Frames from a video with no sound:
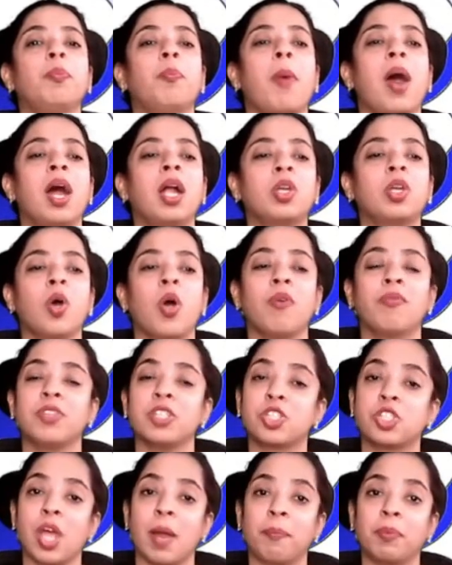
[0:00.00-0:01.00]
part of the
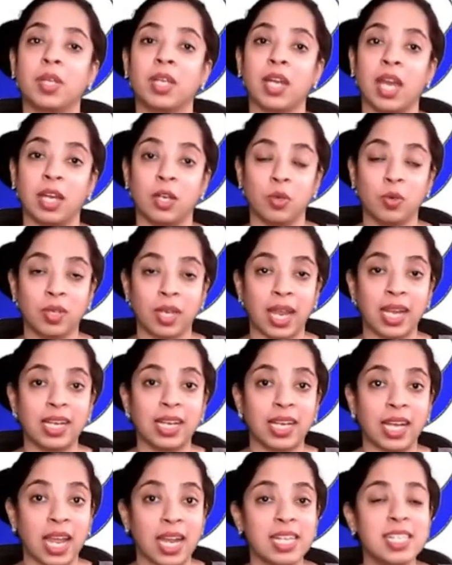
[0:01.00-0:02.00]
chapter endocrine
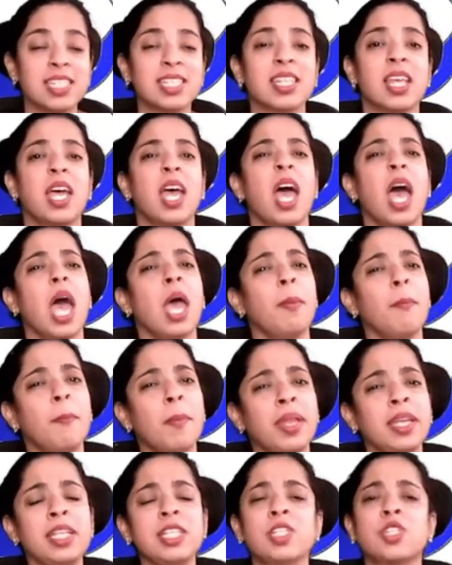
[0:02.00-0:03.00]
glands and
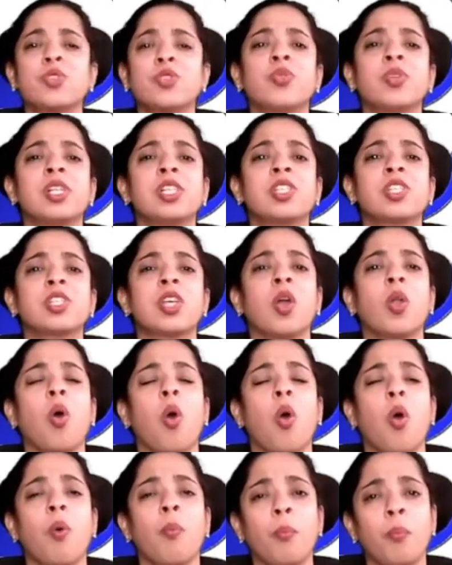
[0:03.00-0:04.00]
many students
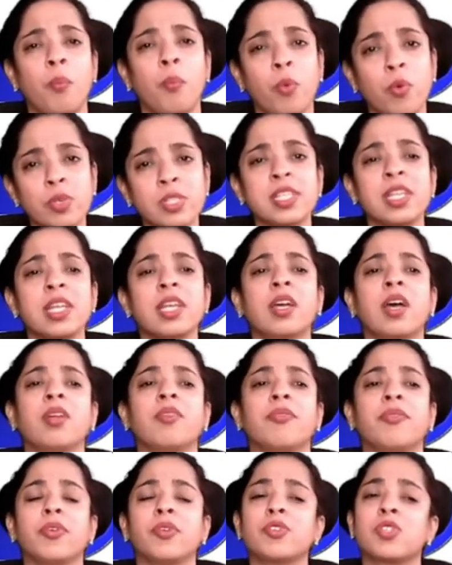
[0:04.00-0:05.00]
are mostly
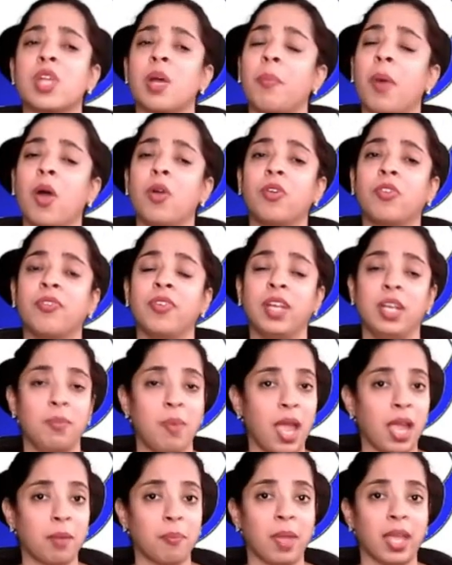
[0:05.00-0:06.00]
confused about
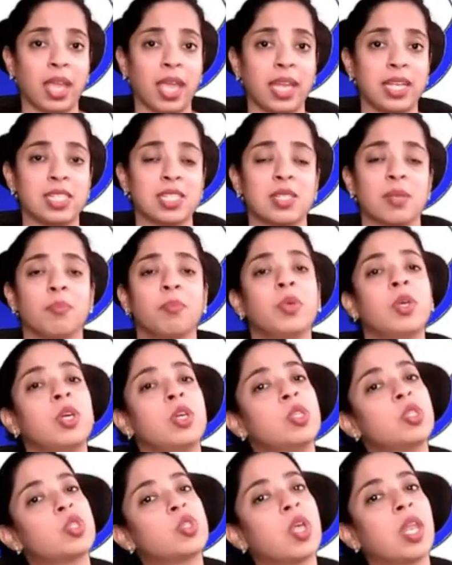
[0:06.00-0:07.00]
feedback mechanism.
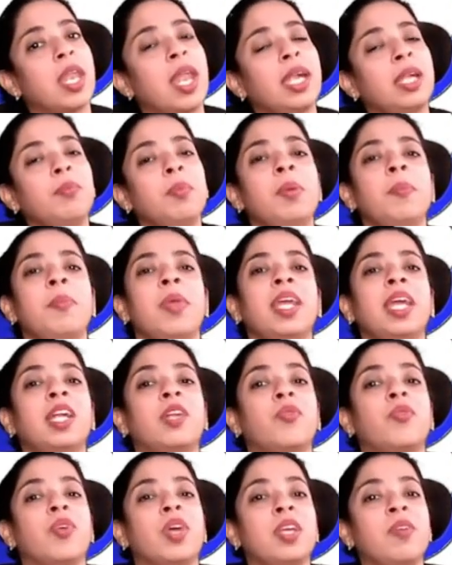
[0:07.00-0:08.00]
So let me make
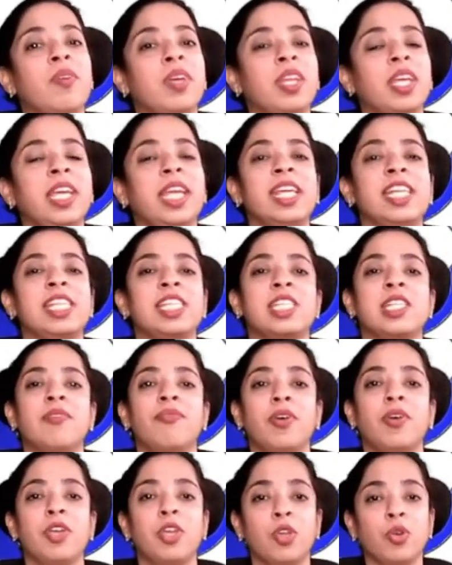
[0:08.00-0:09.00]
it very very easy
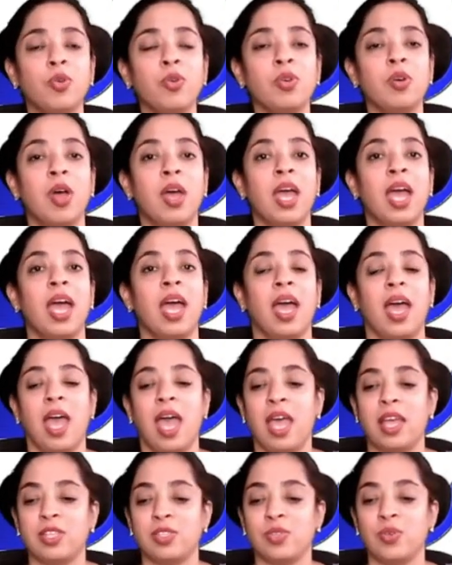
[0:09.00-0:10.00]
for you
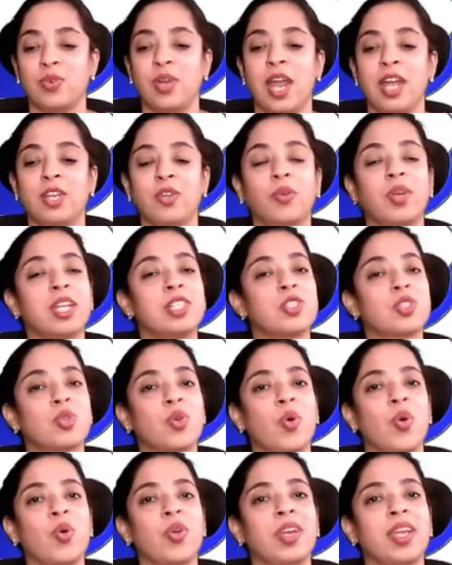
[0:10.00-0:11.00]
so that you can
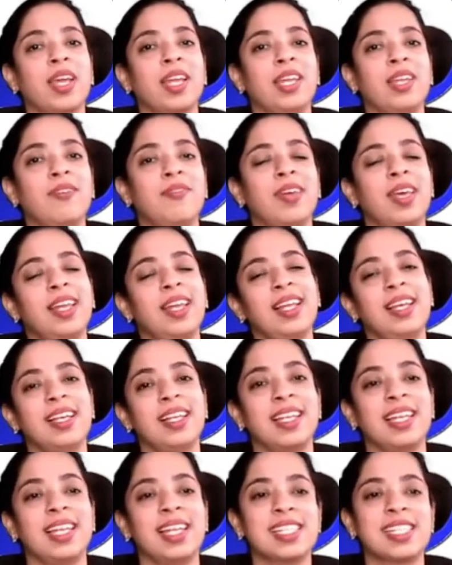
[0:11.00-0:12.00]
score really well.
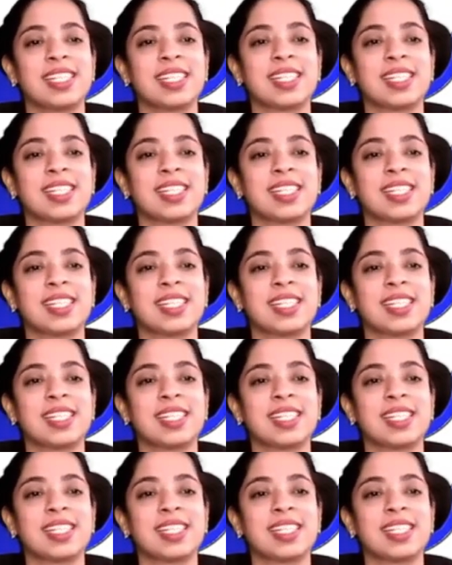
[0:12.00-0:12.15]
Let's